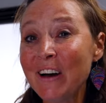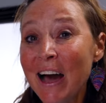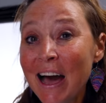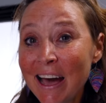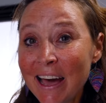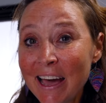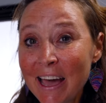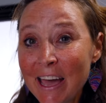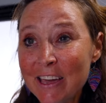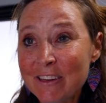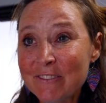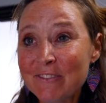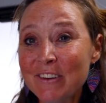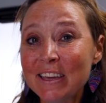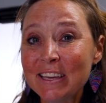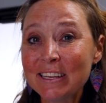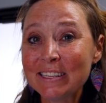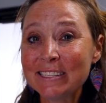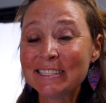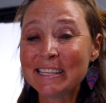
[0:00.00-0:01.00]
five
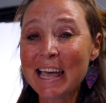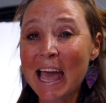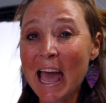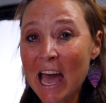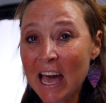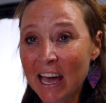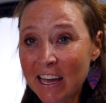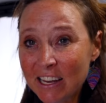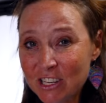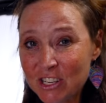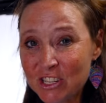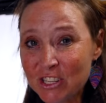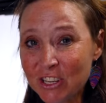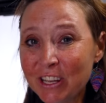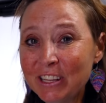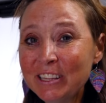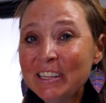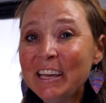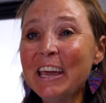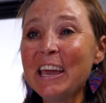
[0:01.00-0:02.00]
is
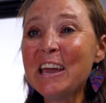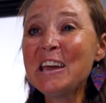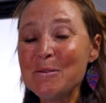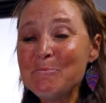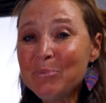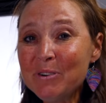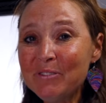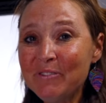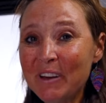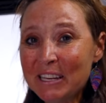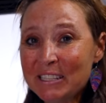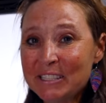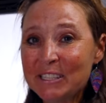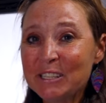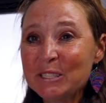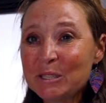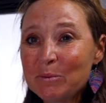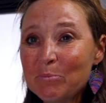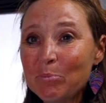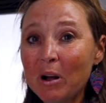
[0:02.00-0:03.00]
actually
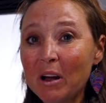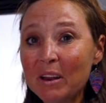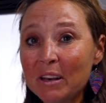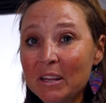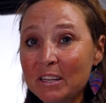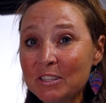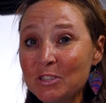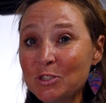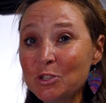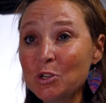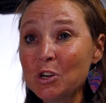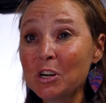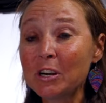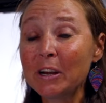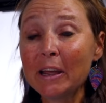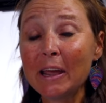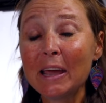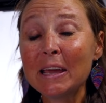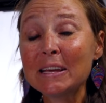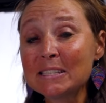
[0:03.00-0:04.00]
improvising some products to
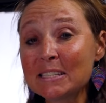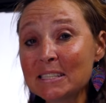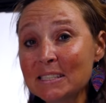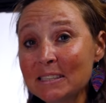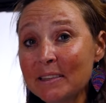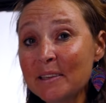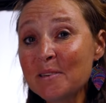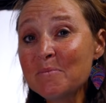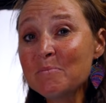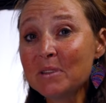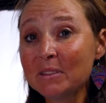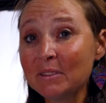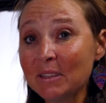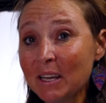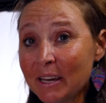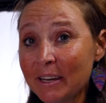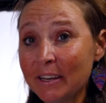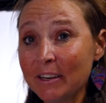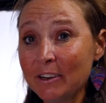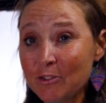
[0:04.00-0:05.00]
create a
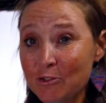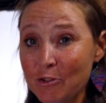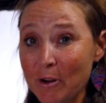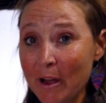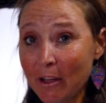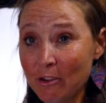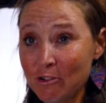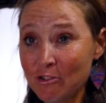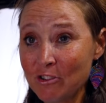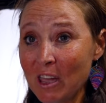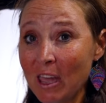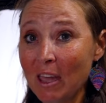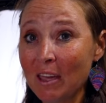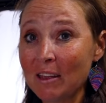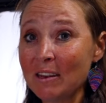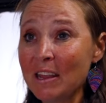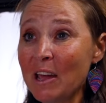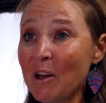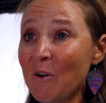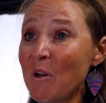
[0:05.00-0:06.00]
slimline trash
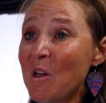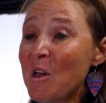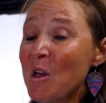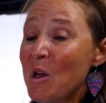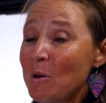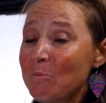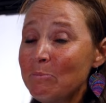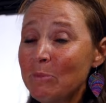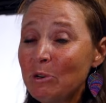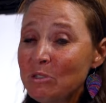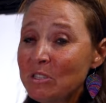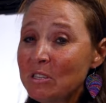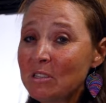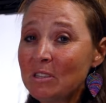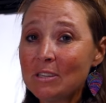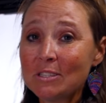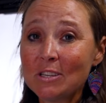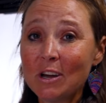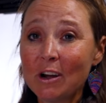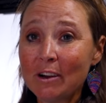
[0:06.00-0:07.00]
can. Now, most of
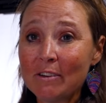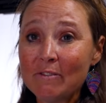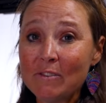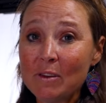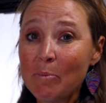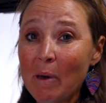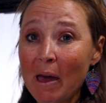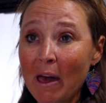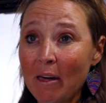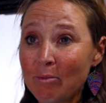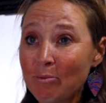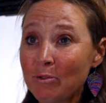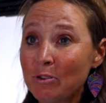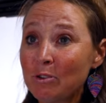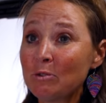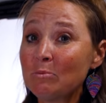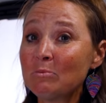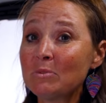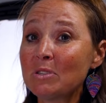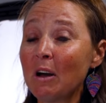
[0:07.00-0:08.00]
these RV
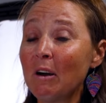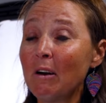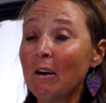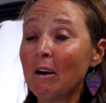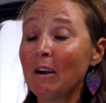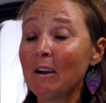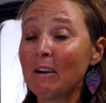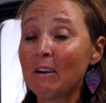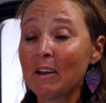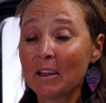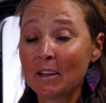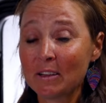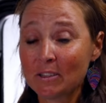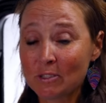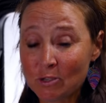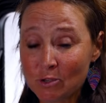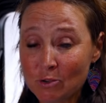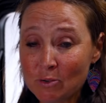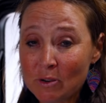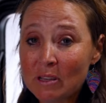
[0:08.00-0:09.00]
bathrooms are
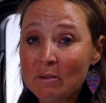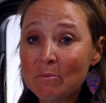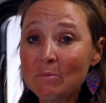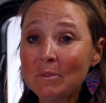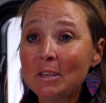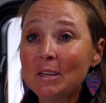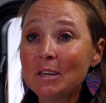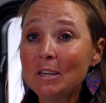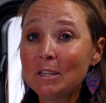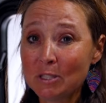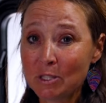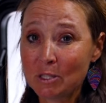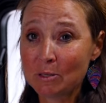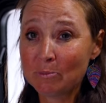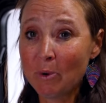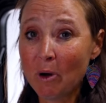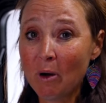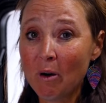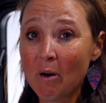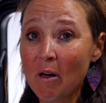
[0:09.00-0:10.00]
extremely
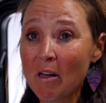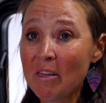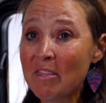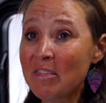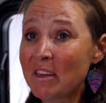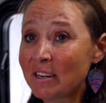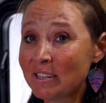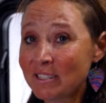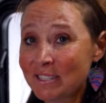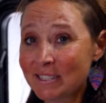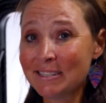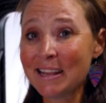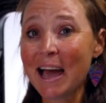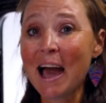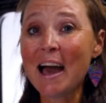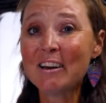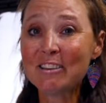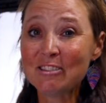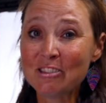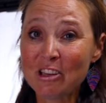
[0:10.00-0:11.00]
small. There is
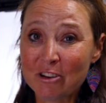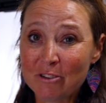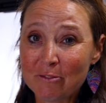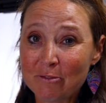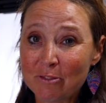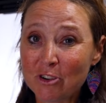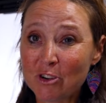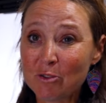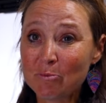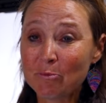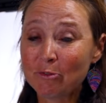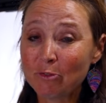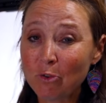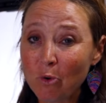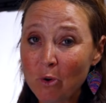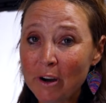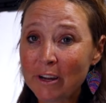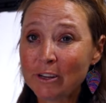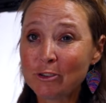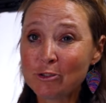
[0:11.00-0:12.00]
not a lot of room
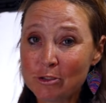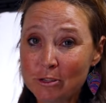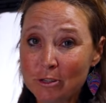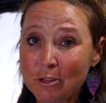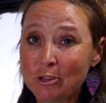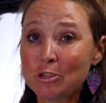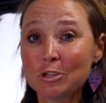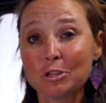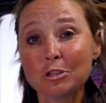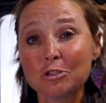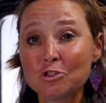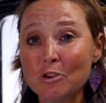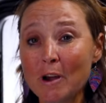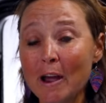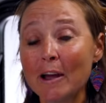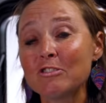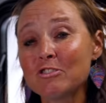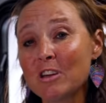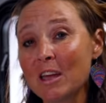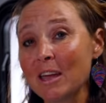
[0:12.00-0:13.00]
for a traditional
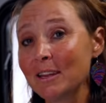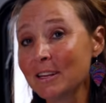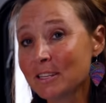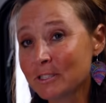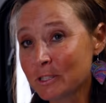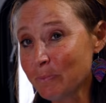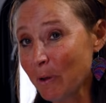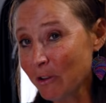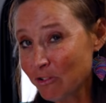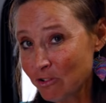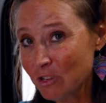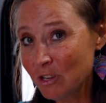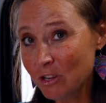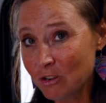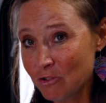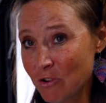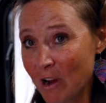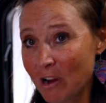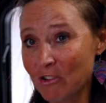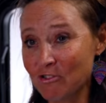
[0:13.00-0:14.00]
trash can, especially
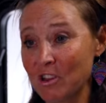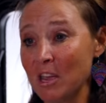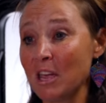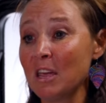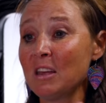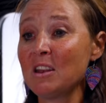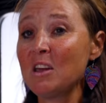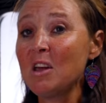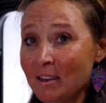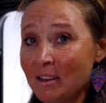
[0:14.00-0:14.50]
a trash can